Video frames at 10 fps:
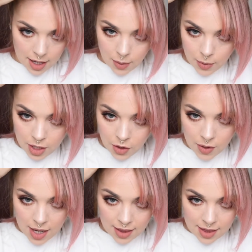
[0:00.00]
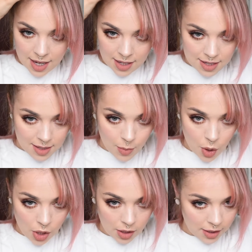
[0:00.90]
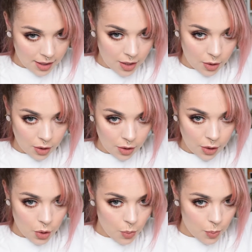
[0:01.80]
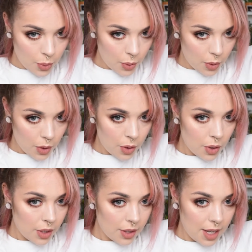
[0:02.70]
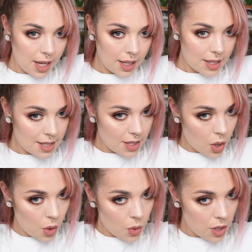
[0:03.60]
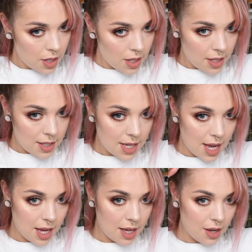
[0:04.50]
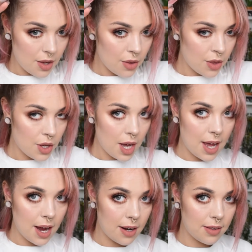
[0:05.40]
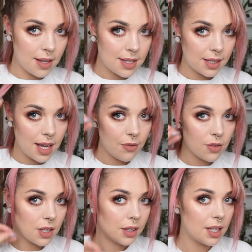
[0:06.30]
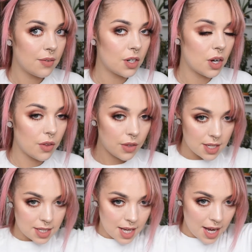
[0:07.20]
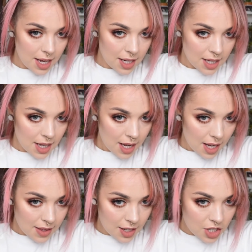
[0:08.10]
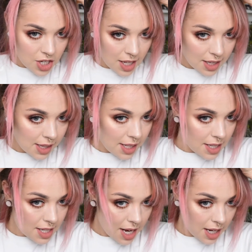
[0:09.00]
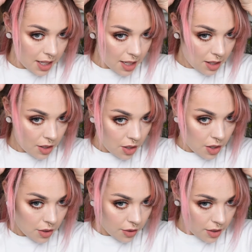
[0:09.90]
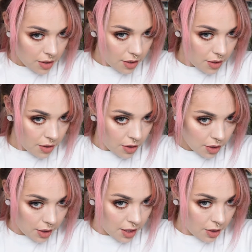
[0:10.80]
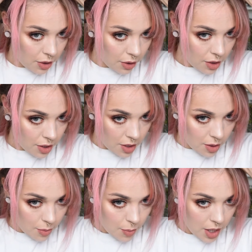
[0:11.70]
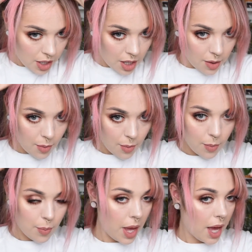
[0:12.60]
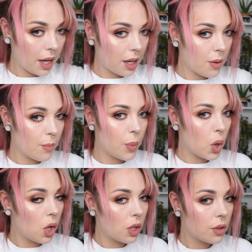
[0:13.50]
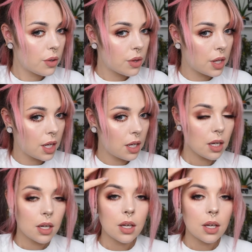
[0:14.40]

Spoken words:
and you want to create that small little loop like so. Take the hair that's left, leave it on the side, and then gently tug on the little bunny bang ball thing